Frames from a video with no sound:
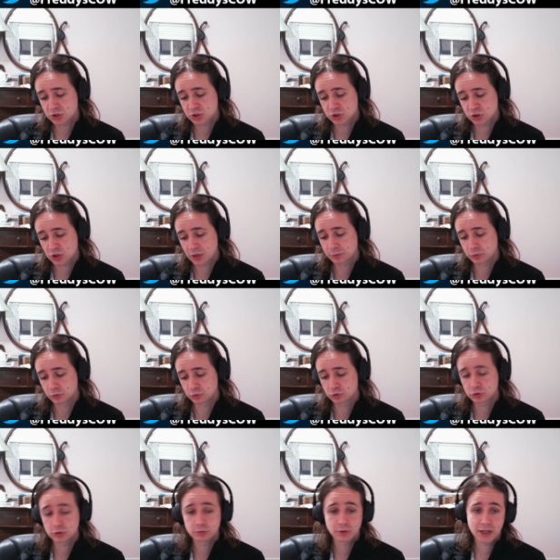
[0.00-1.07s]
stop due to
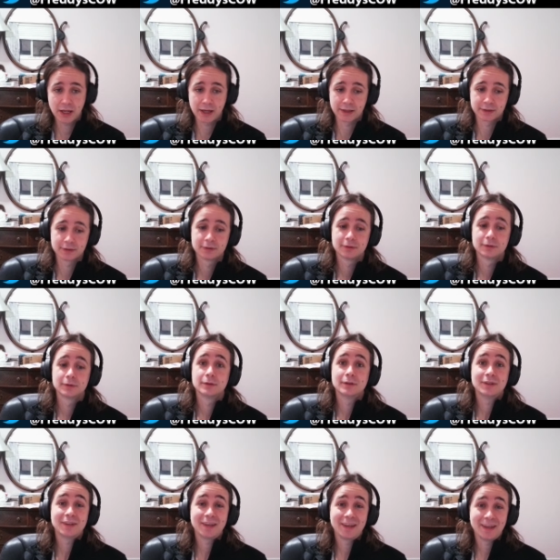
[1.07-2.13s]
the red light.
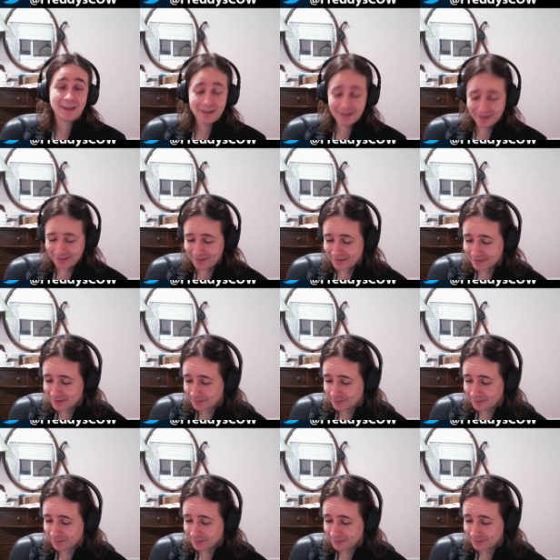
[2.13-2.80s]
Indeed.